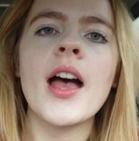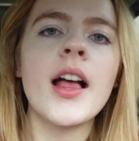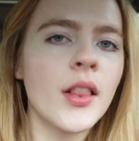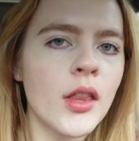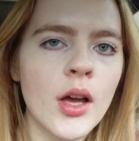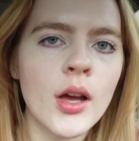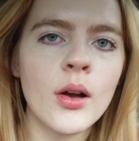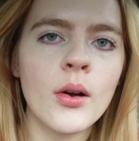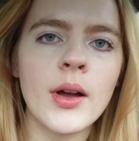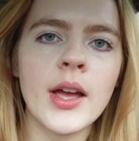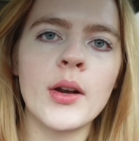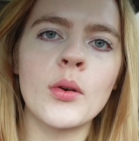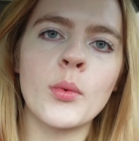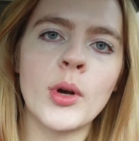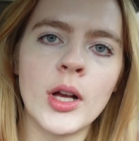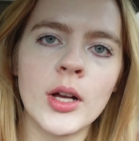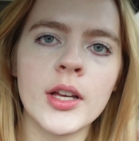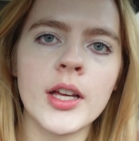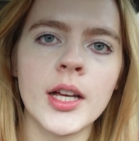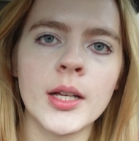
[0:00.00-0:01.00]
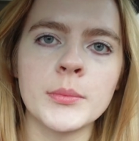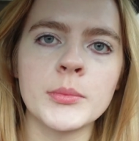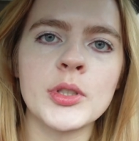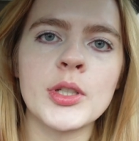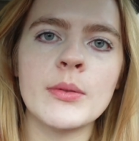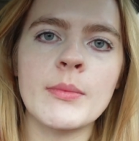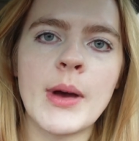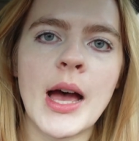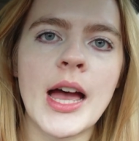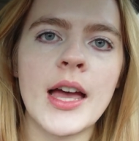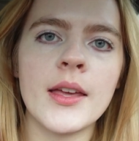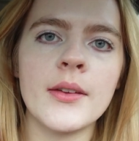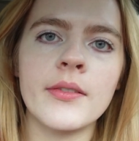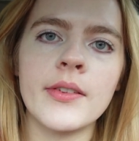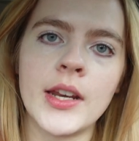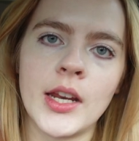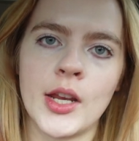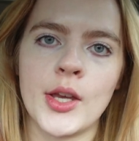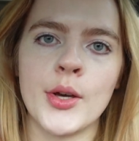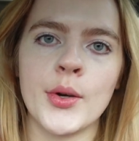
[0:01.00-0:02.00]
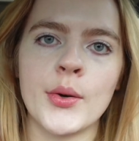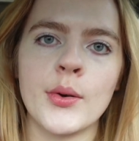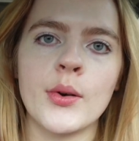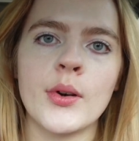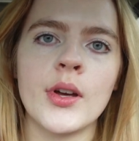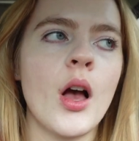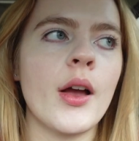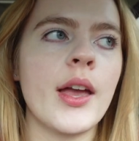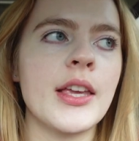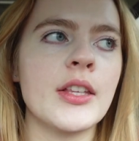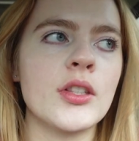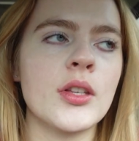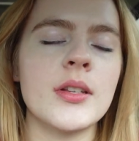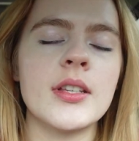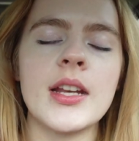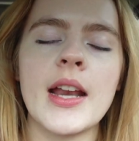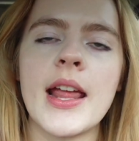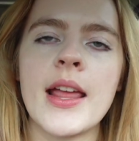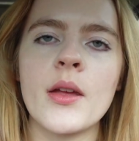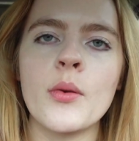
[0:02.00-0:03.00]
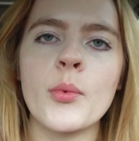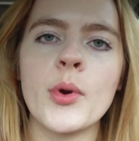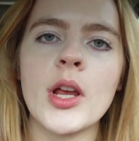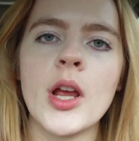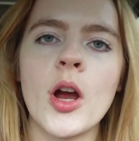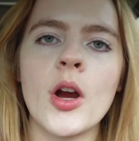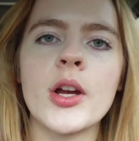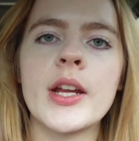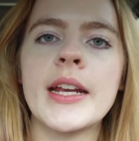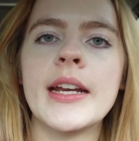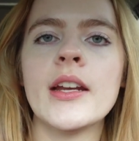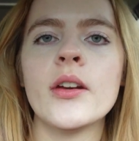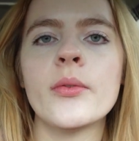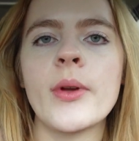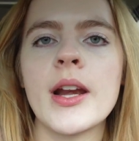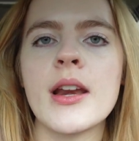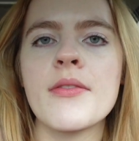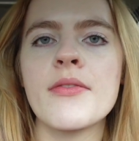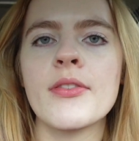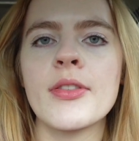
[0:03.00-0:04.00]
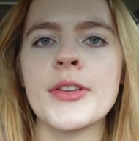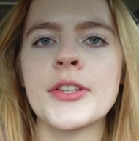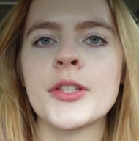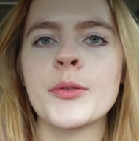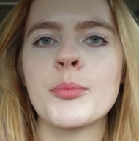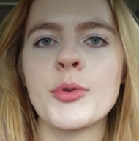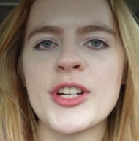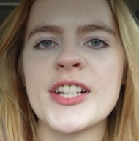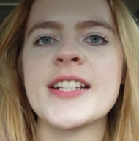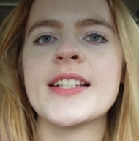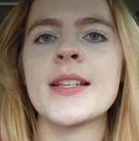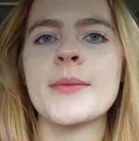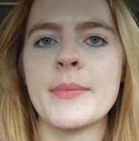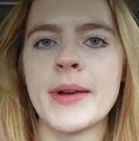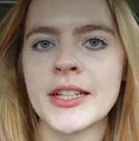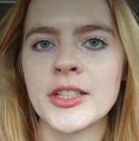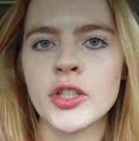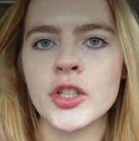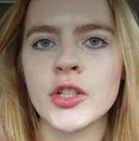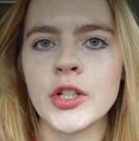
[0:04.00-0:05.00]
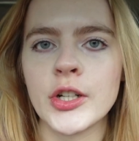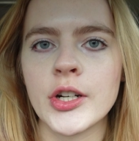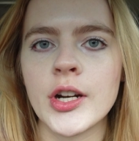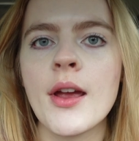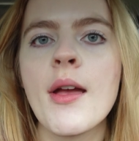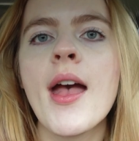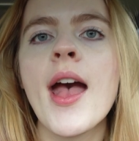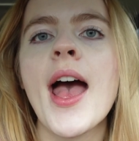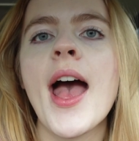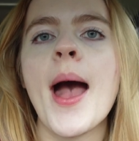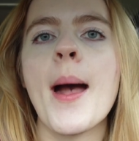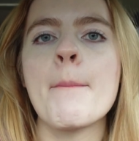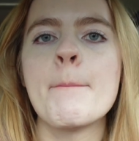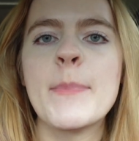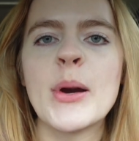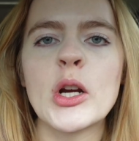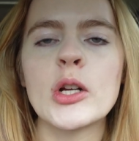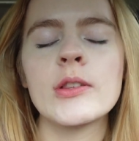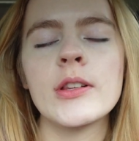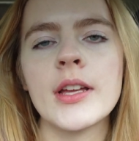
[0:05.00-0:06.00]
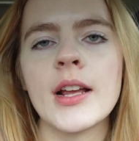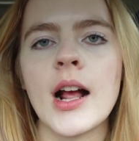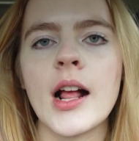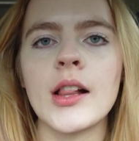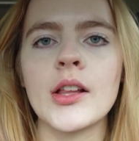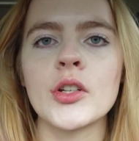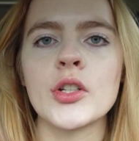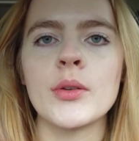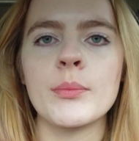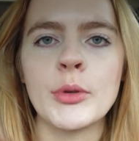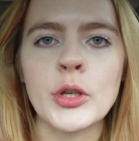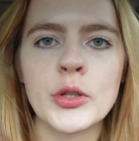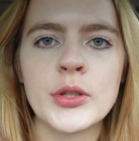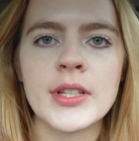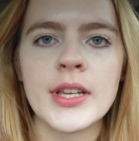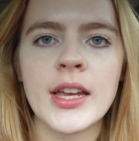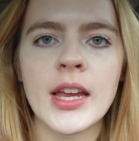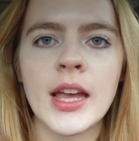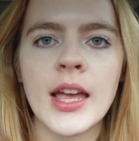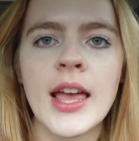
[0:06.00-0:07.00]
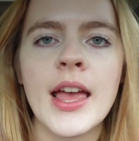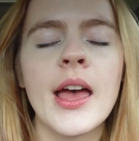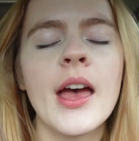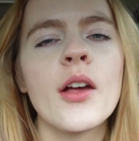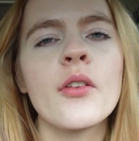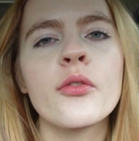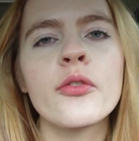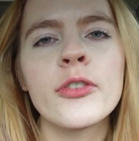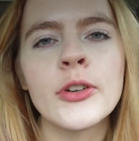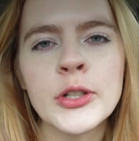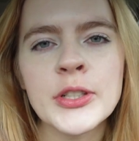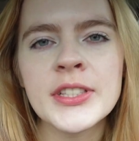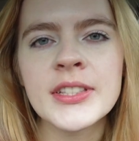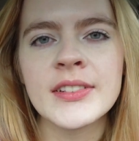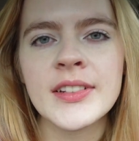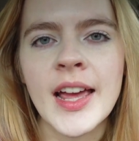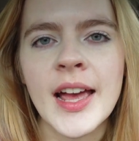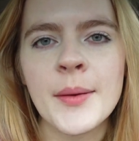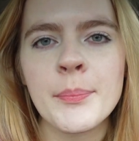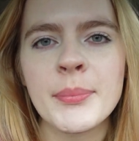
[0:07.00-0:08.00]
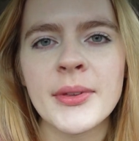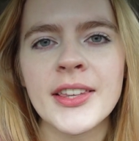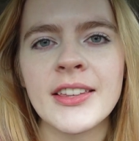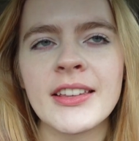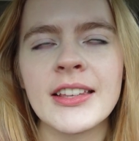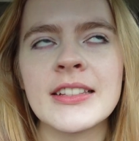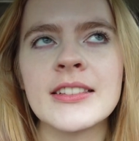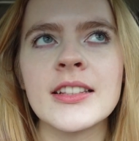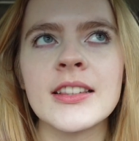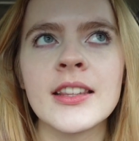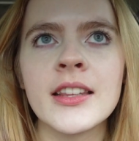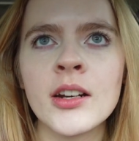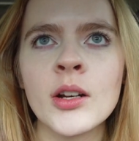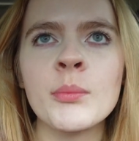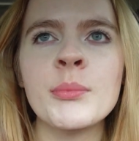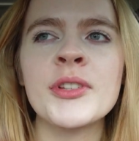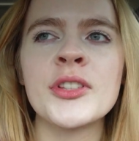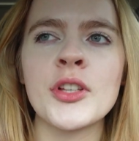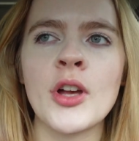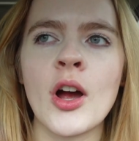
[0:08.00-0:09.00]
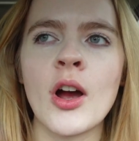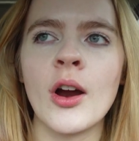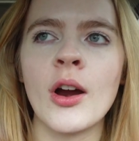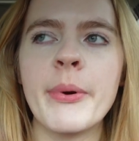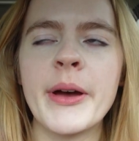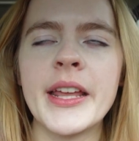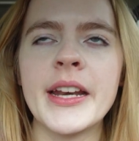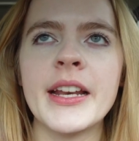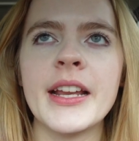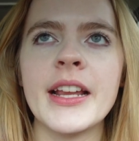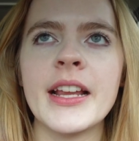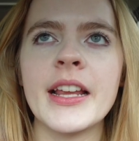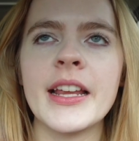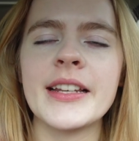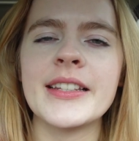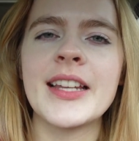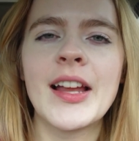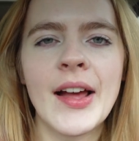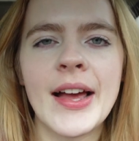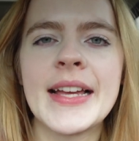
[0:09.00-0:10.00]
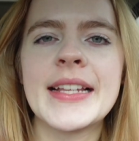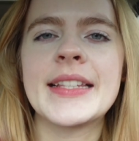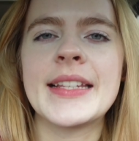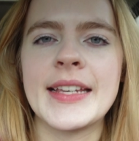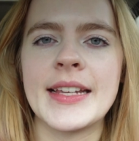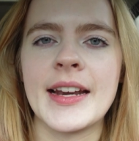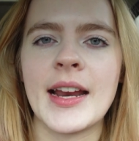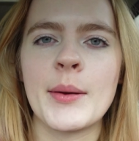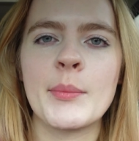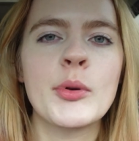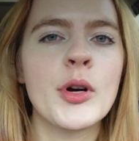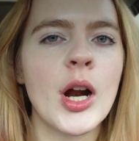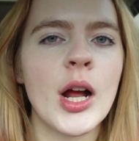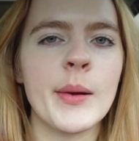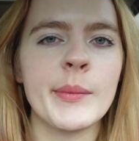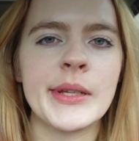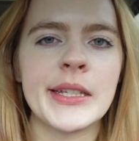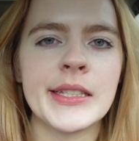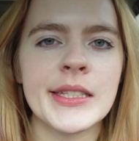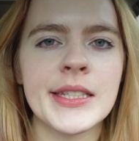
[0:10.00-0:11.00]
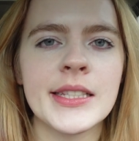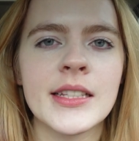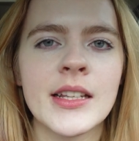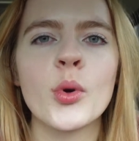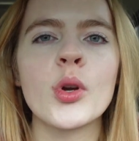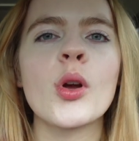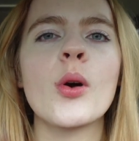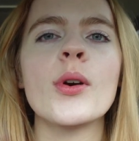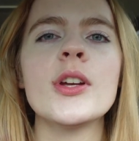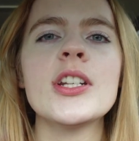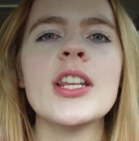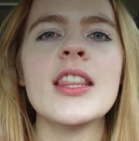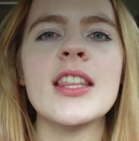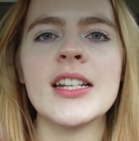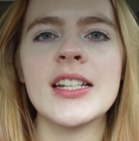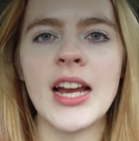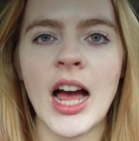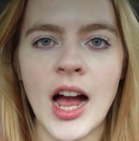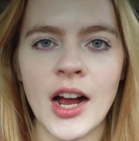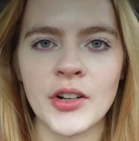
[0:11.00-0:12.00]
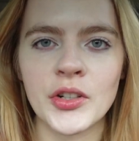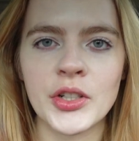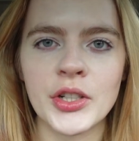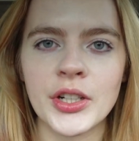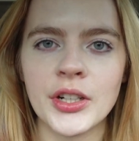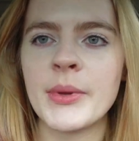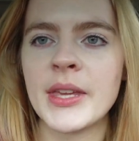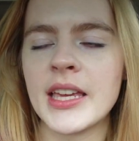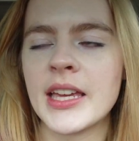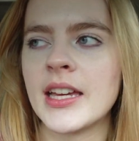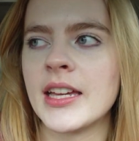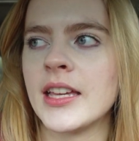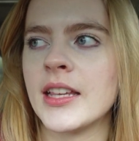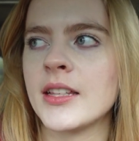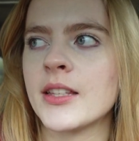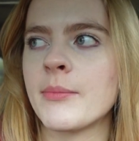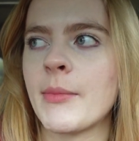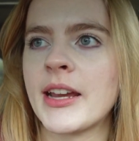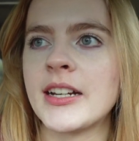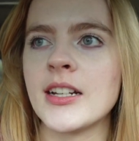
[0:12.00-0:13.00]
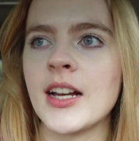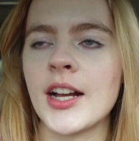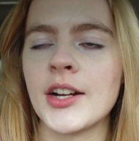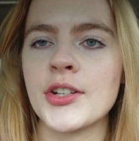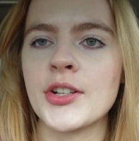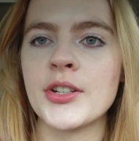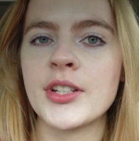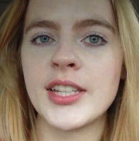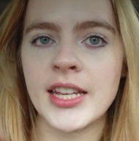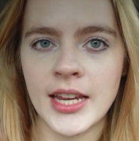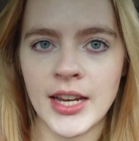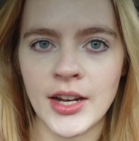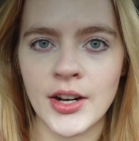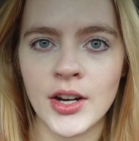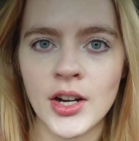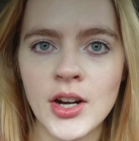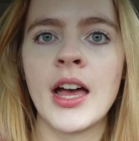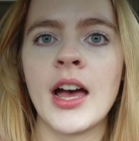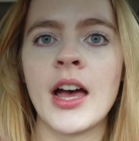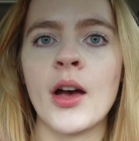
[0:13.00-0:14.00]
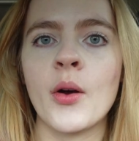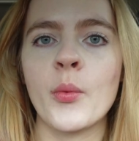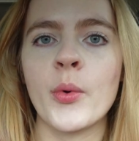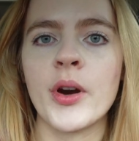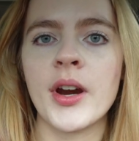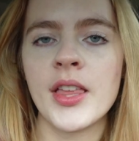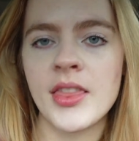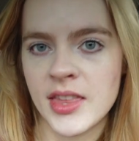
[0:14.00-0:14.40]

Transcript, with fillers: Hello and welcome to my video. Okay, so today we are getting ready for the spring semester at Berklee College of Music. And first step is a little bizarre, but it ties in, I promise. We're going to the doctor because my doctor's here, uh, where I